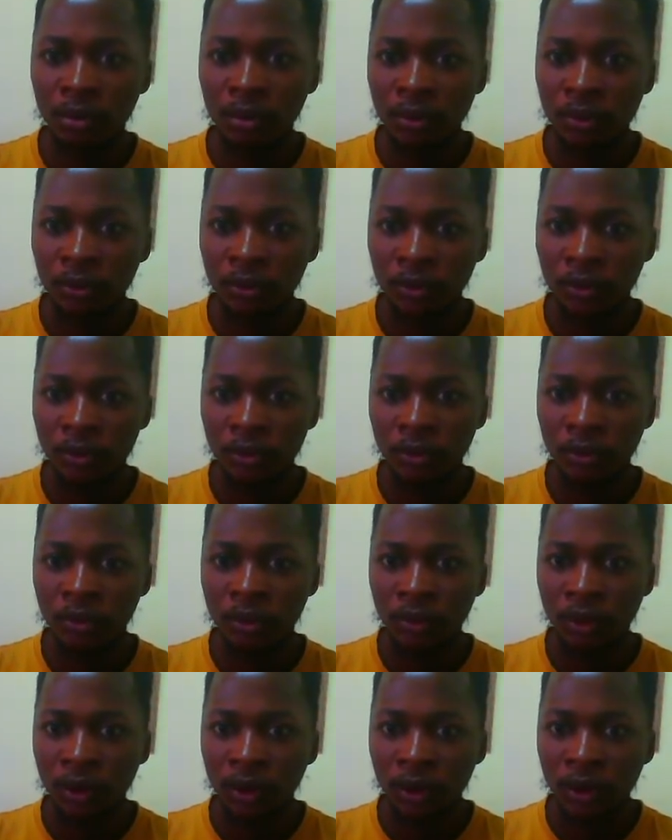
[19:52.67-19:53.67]
So
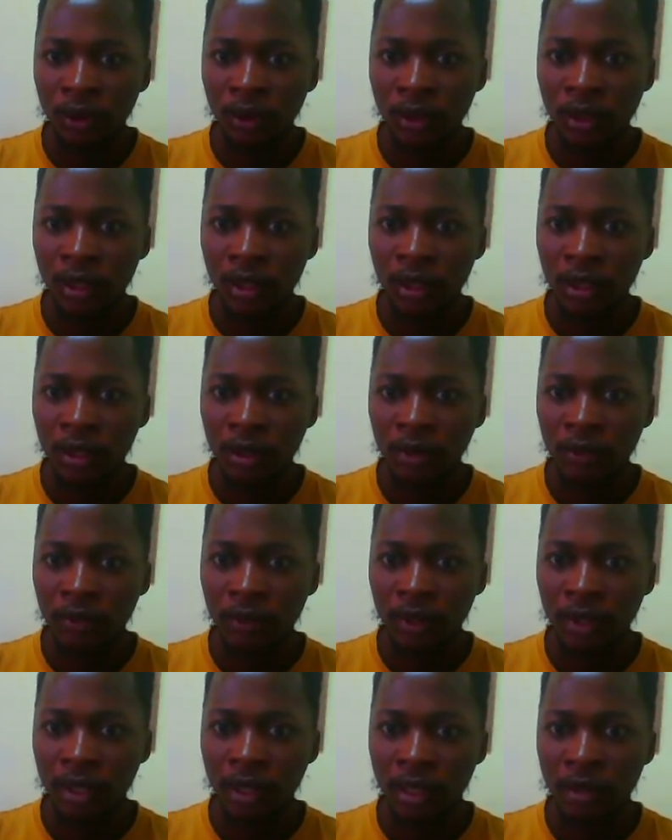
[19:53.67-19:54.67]
here we
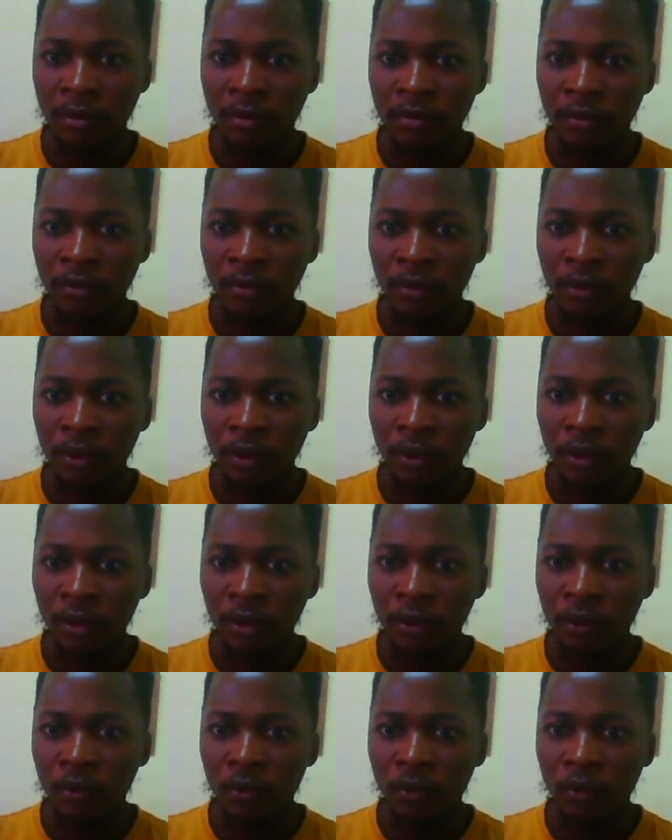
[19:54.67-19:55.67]
have
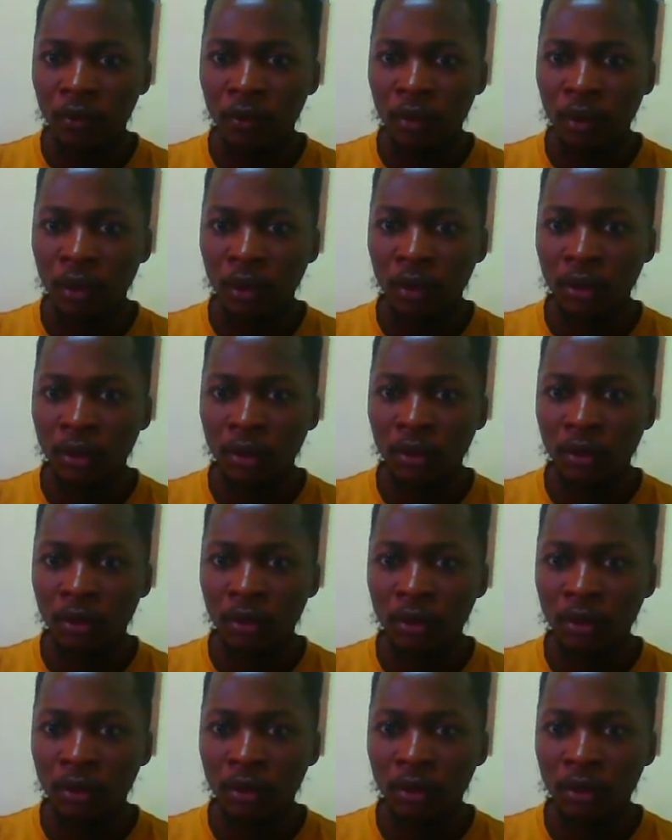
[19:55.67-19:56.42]
1,